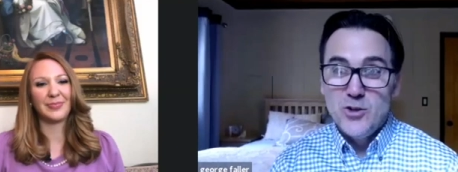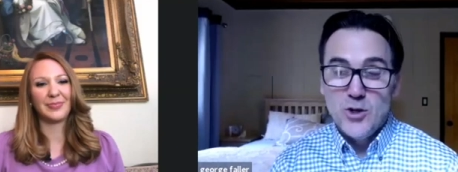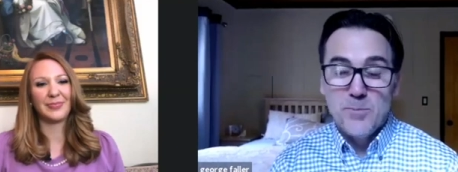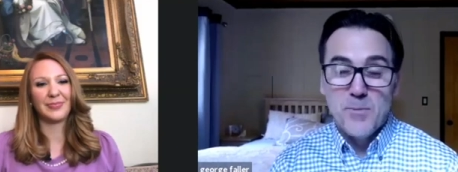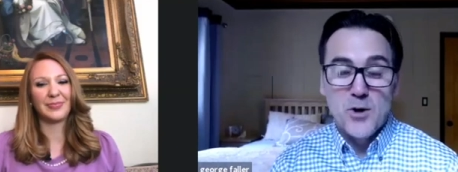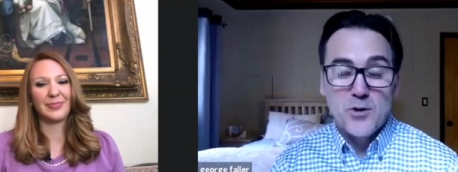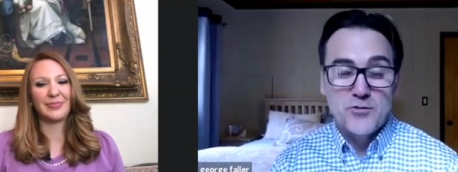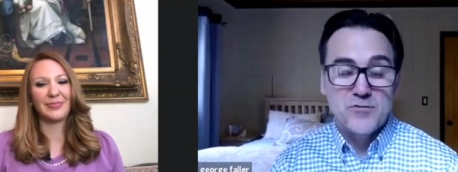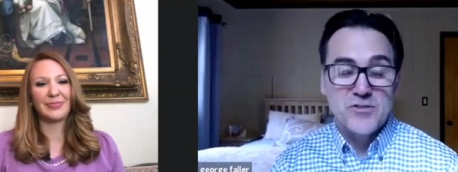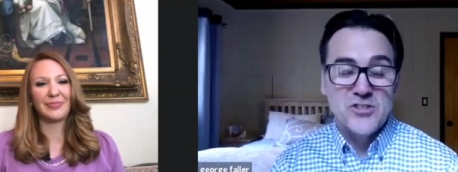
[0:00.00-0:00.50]

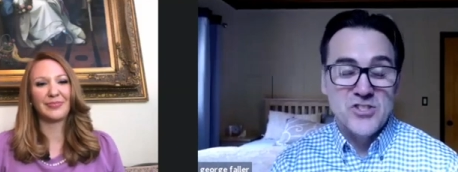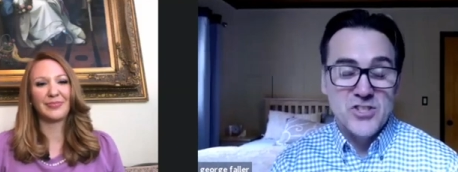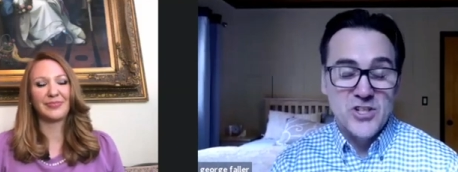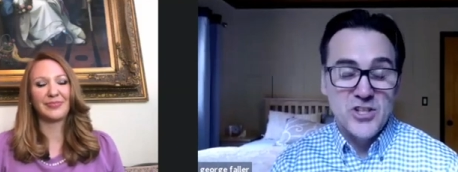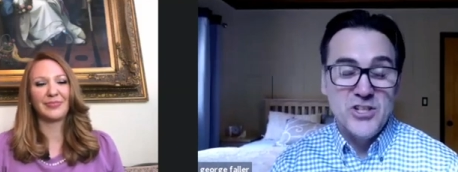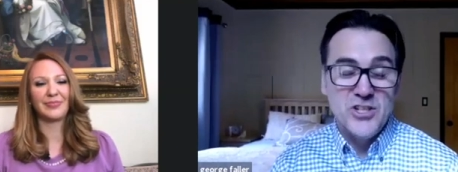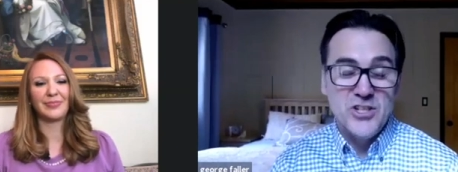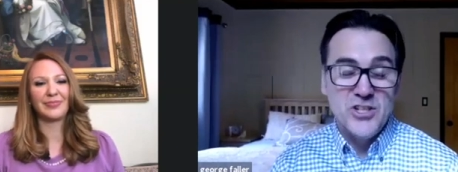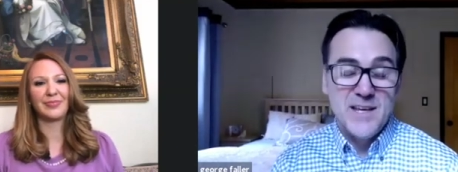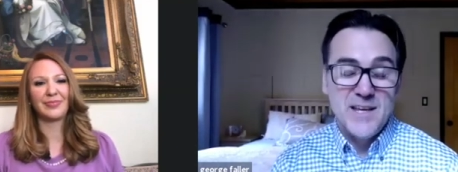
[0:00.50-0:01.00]
Speaker 1: most
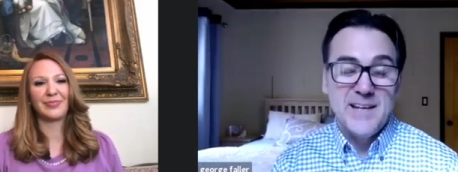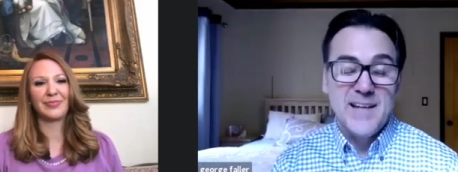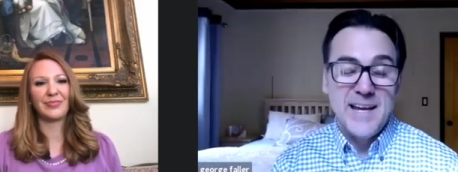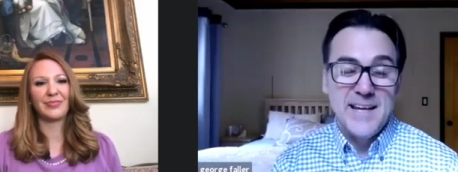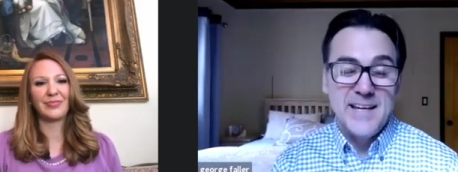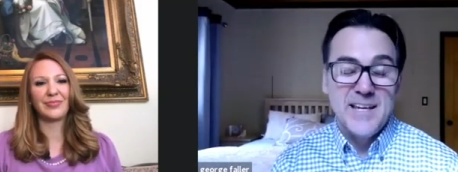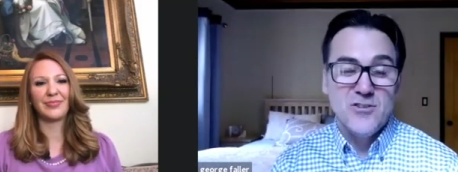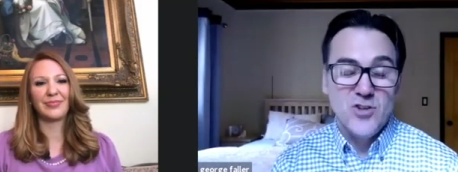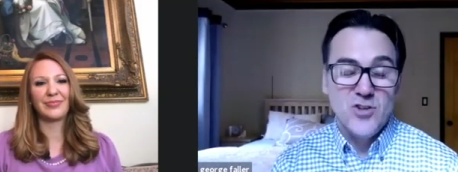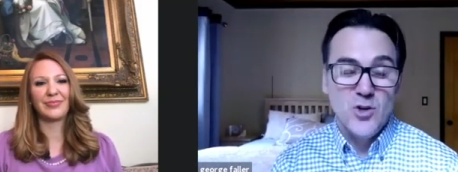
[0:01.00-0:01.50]
resilient thing they
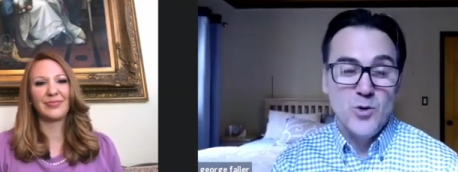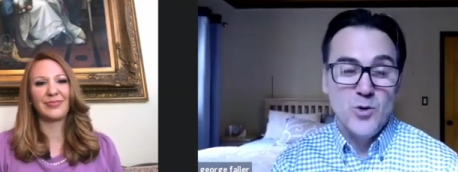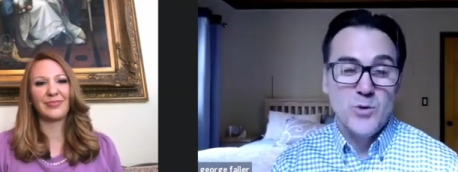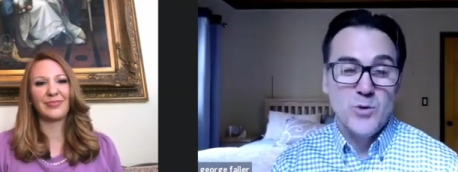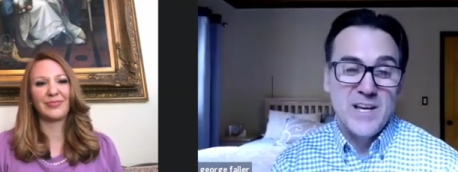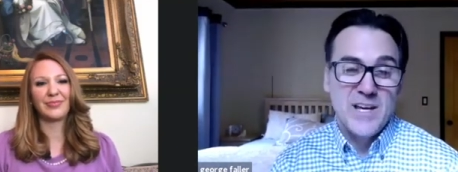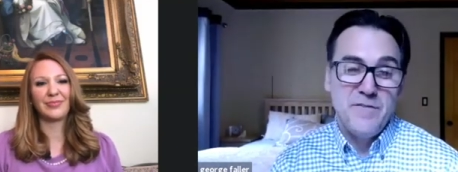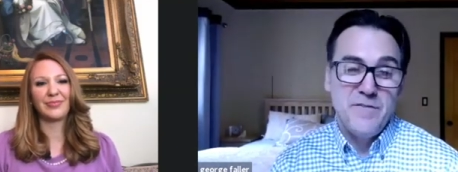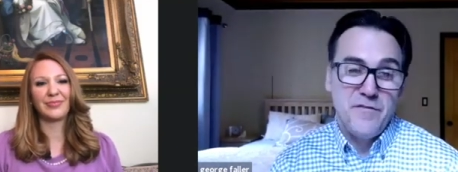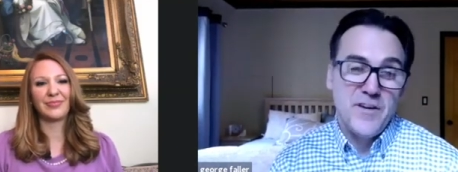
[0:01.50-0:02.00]
can do is
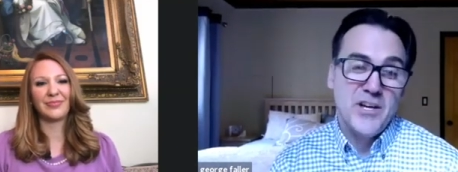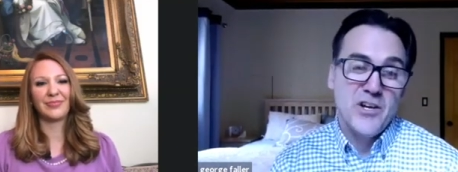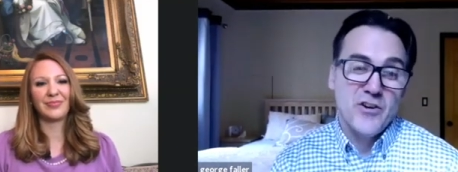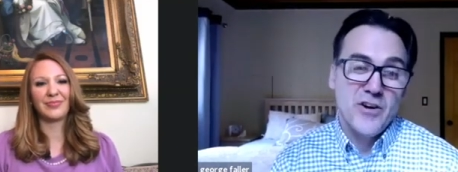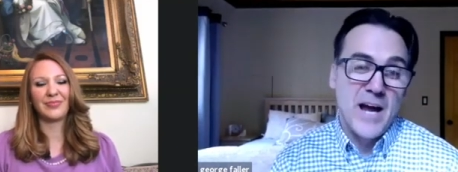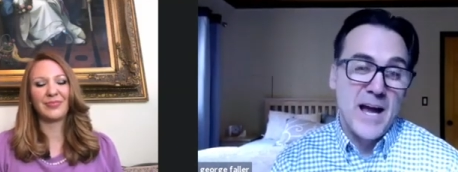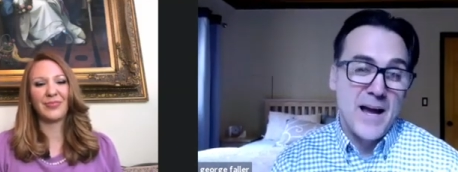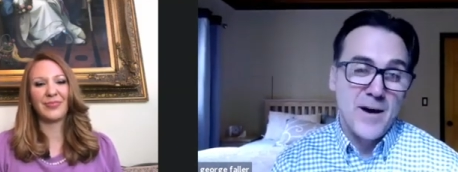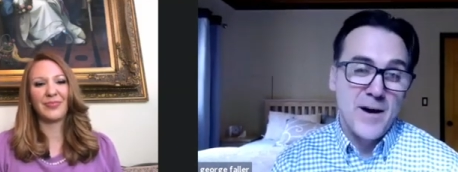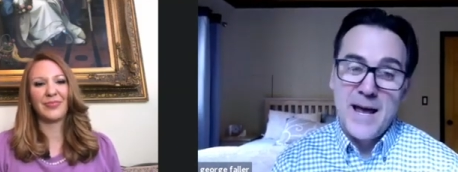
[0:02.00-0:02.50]
they figure
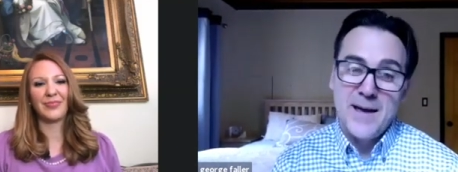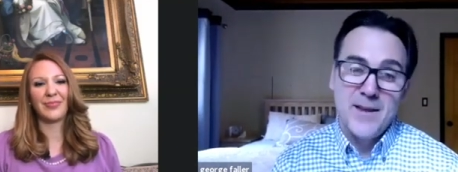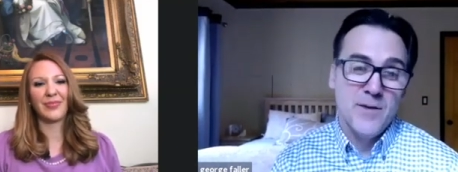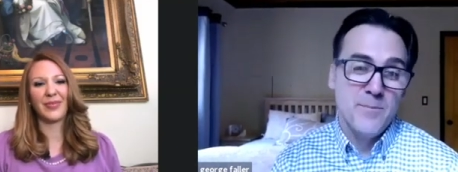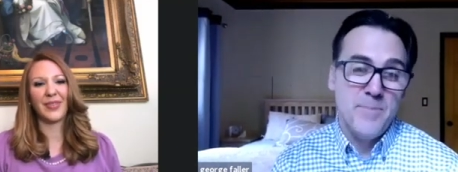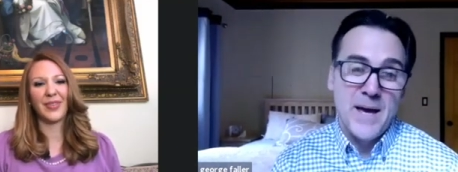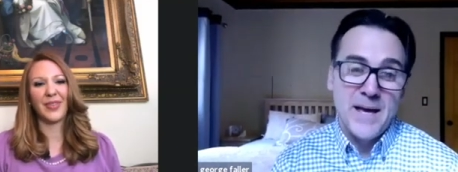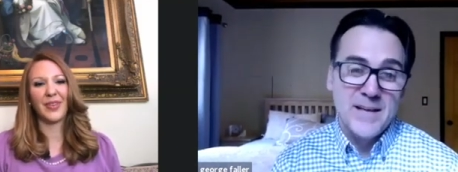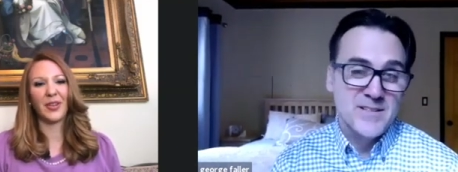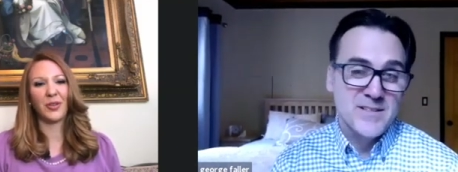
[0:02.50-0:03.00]
out how to
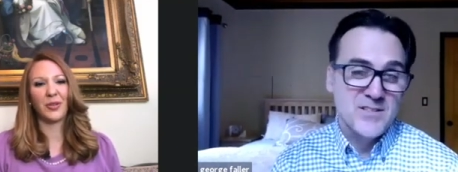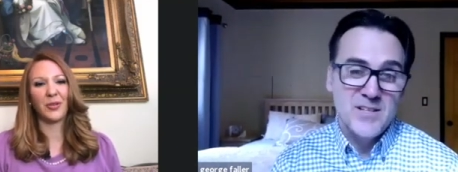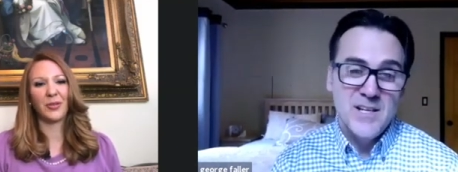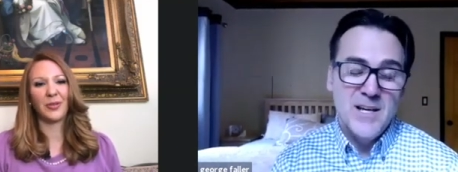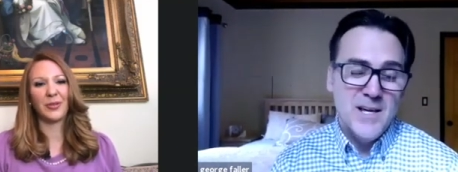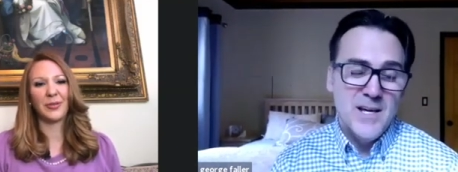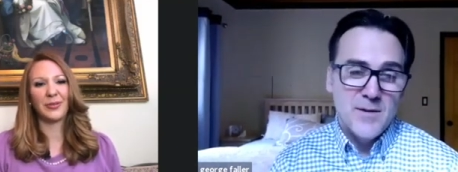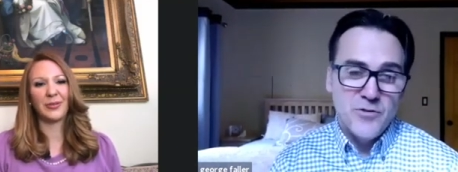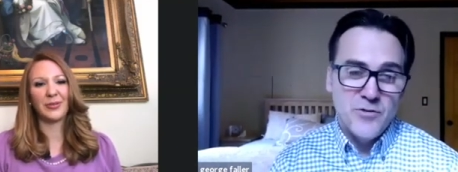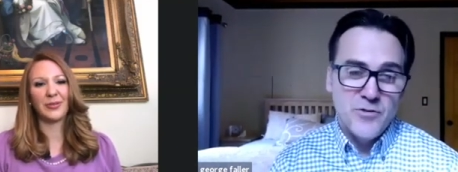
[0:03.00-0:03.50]
best
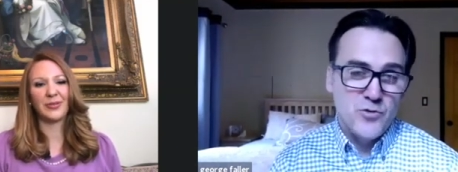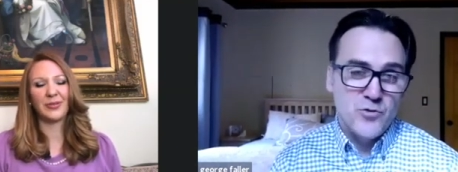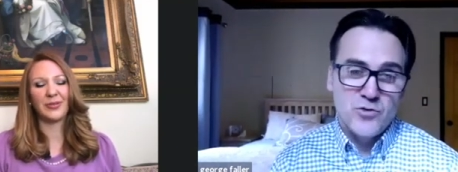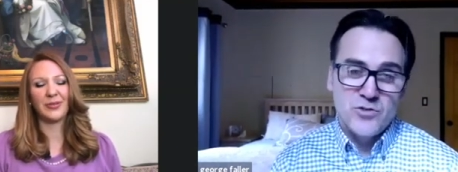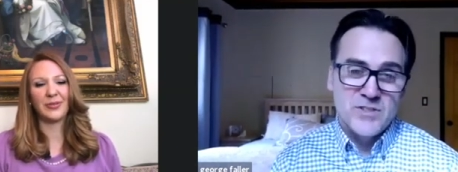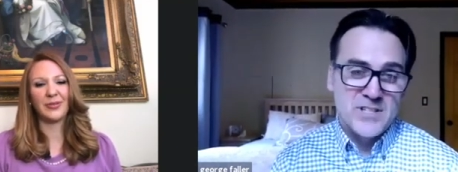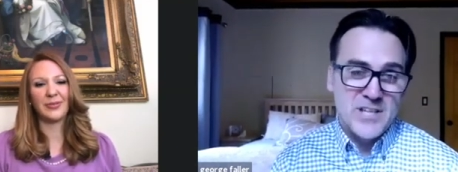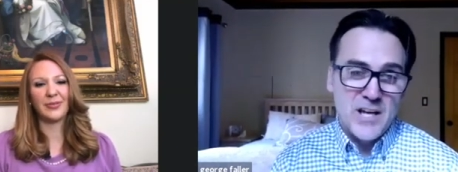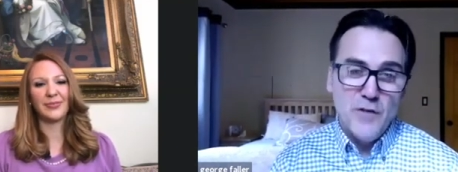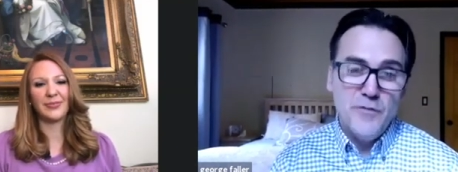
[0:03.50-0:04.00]

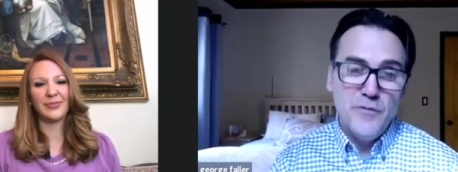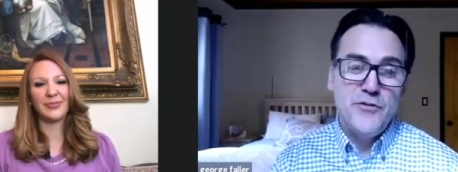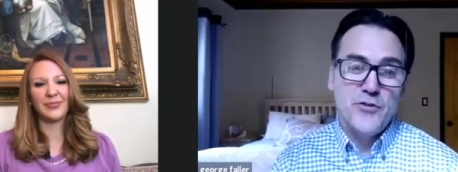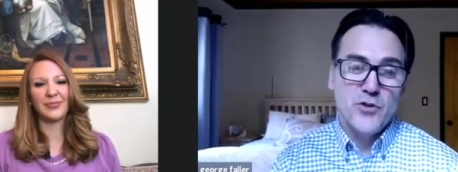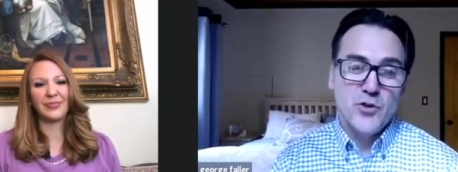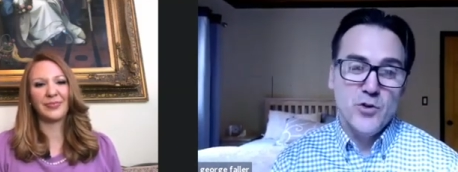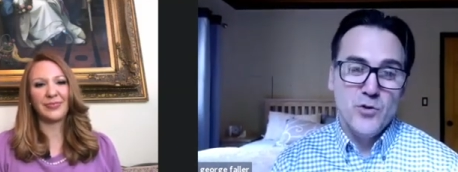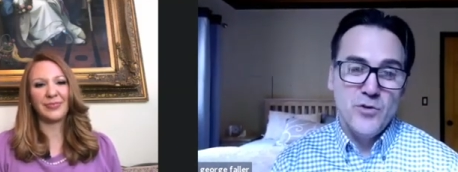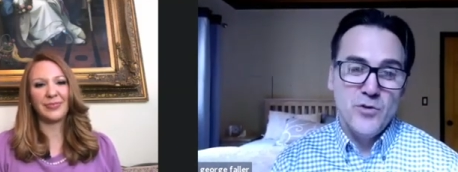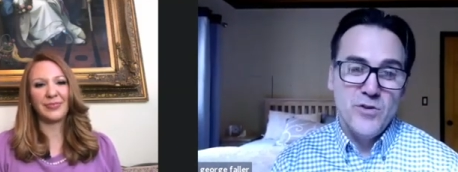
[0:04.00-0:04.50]

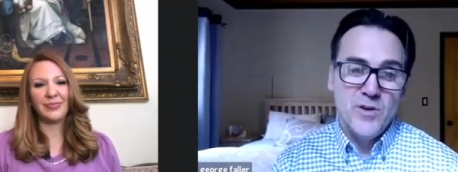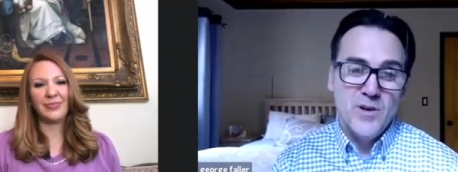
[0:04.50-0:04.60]
self-soothe